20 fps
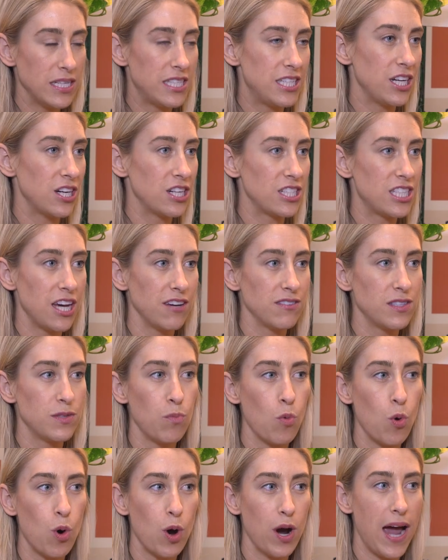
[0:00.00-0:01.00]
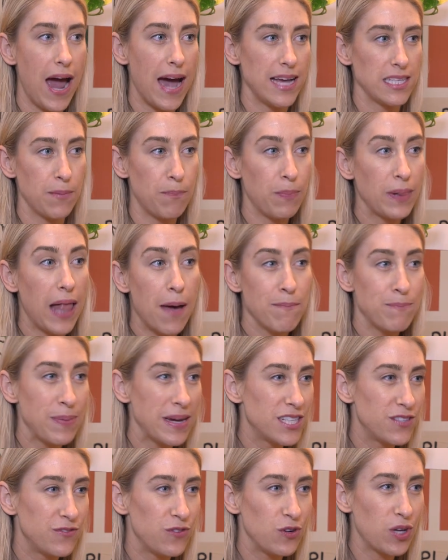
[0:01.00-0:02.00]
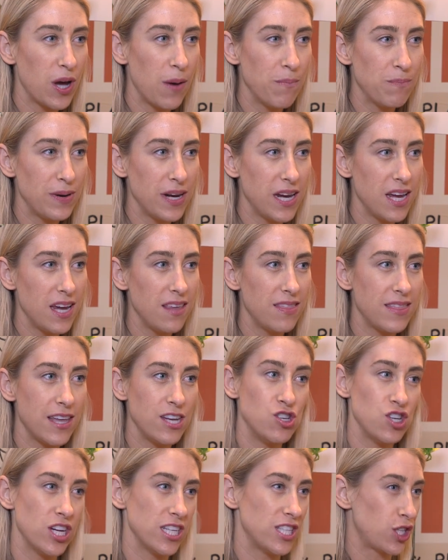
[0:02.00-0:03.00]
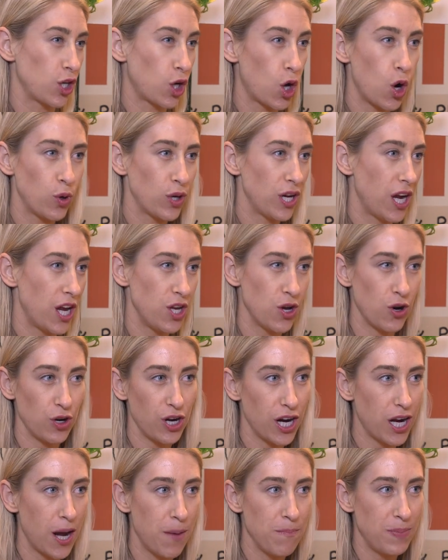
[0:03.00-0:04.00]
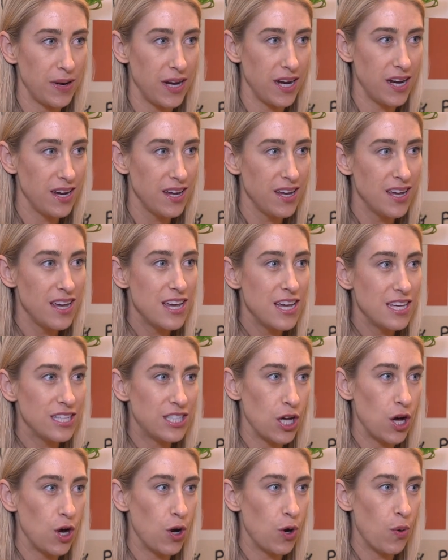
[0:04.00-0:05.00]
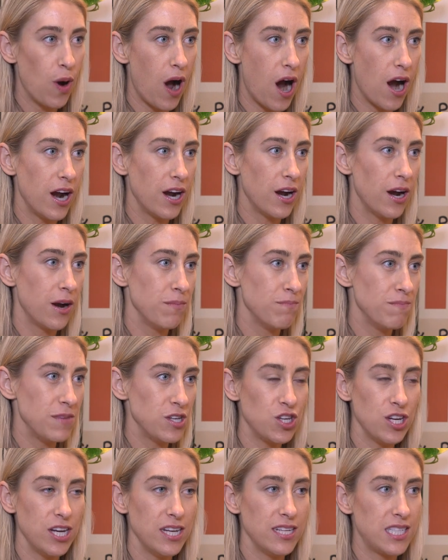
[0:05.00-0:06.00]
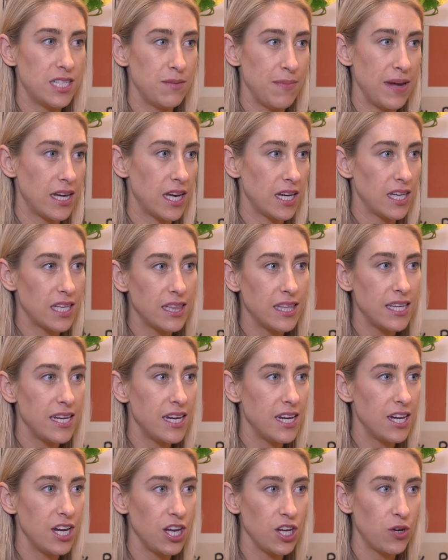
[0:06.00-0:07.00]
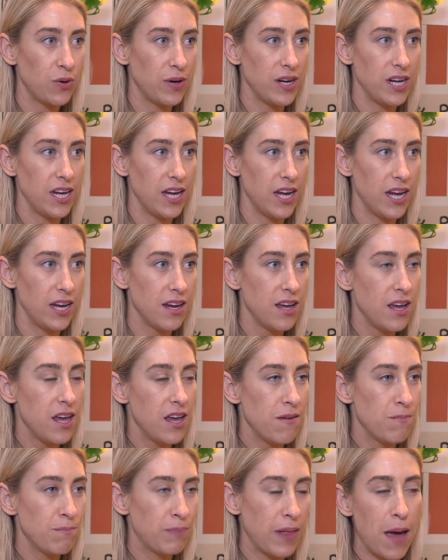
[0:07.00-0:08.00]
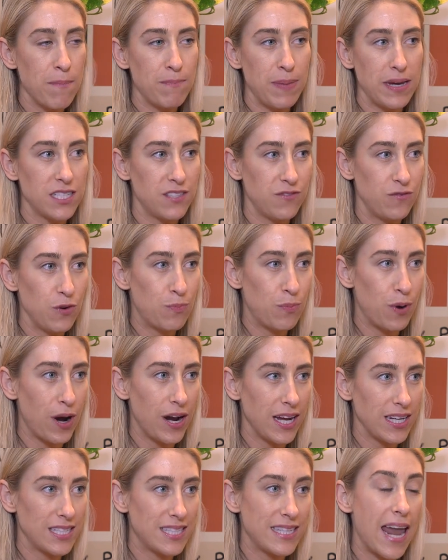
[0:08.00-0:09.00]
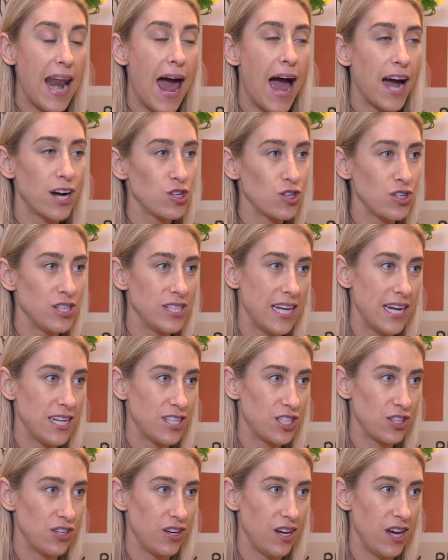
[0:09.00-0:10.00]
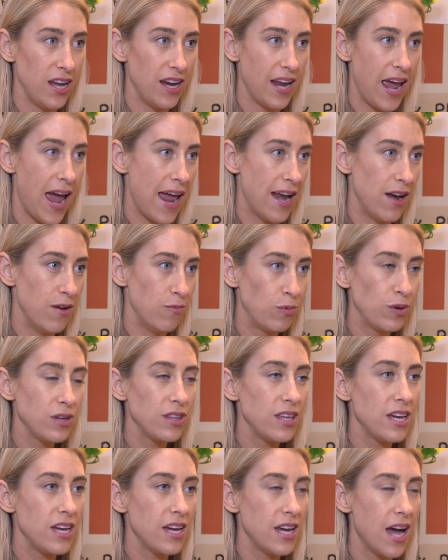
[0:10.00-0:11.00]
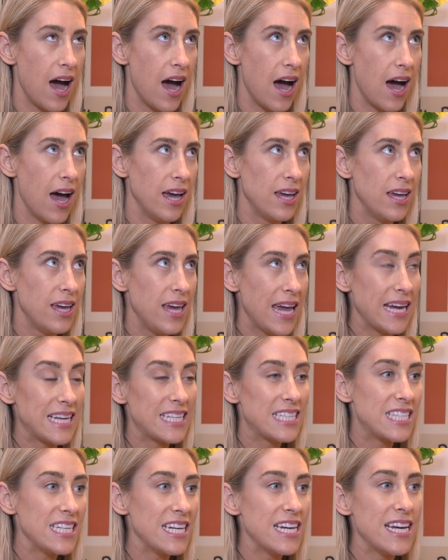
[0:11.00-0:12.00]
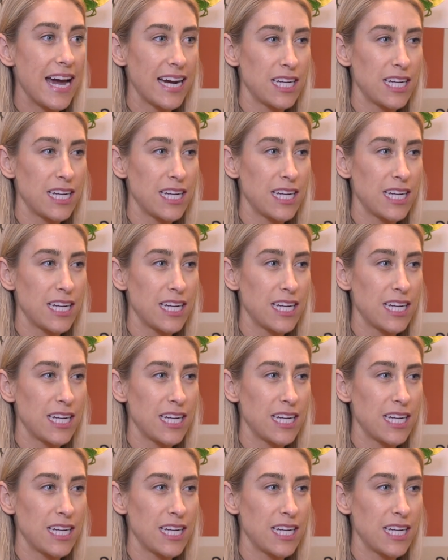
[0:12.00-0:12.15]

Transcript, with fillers: we see ourselves more as a plant-based food company than just a coconut yogurt company. So our mission is to make clean ingredient, plant-based food products that actually taste good and really uh, exceed